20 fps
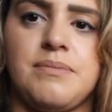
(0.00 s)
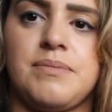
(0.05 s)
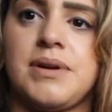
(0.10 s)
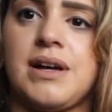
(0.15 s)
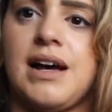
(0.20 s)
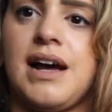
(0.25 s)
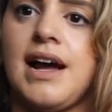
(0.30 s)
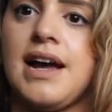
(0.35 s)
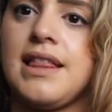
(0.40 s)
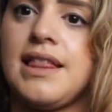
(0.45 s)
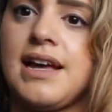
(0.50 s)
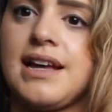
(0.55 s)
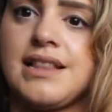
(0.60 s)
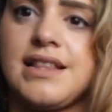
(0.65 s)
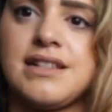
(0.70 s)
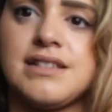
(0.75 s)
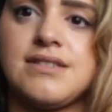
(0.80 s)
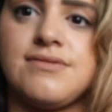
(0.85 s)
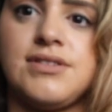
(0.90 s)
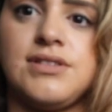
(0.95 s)
But I like
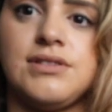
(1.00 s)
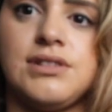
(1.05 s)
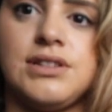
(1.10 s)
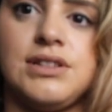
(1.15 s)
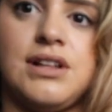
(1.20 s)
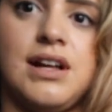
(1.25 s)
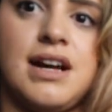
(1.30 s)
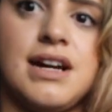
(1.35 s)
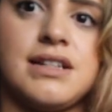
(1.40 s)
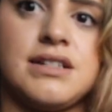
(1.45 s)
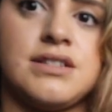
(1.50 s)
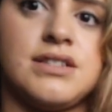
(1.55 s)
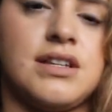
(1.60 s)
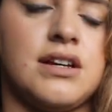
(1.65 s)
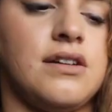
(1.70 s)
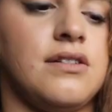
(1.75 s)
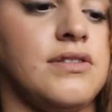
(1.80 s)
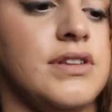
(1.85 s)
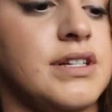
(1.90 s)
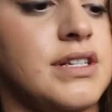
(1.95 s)
this phone a lot.
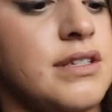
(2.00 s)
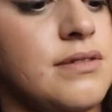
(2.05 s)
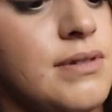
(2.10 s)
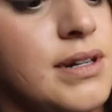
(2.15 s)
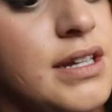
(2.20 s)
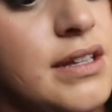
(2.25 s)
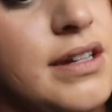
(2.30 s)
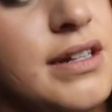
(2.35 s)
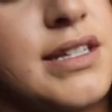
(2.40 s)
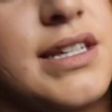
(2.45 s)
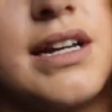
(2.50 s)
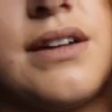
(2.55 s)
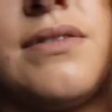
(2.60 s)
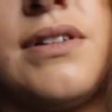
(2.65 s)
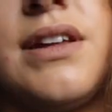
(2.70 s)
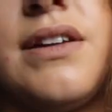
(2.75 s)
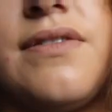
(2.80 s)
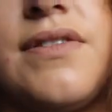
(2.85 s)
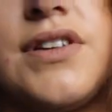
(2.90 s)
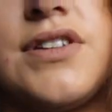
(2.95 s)
So this is what it looks like
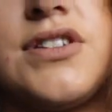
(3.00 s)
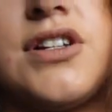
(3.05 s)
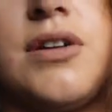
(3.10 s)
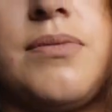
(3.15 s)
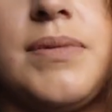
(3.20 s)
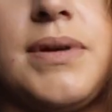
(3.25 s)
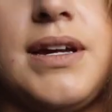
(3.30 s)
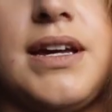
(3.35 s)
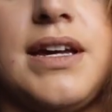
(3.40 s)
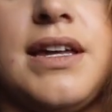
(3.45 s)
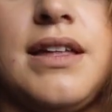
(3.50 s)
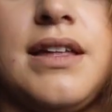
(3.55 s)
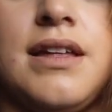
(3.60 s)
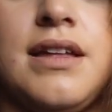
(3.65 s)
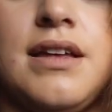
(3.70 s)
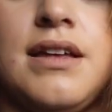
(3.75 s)
when you first open it.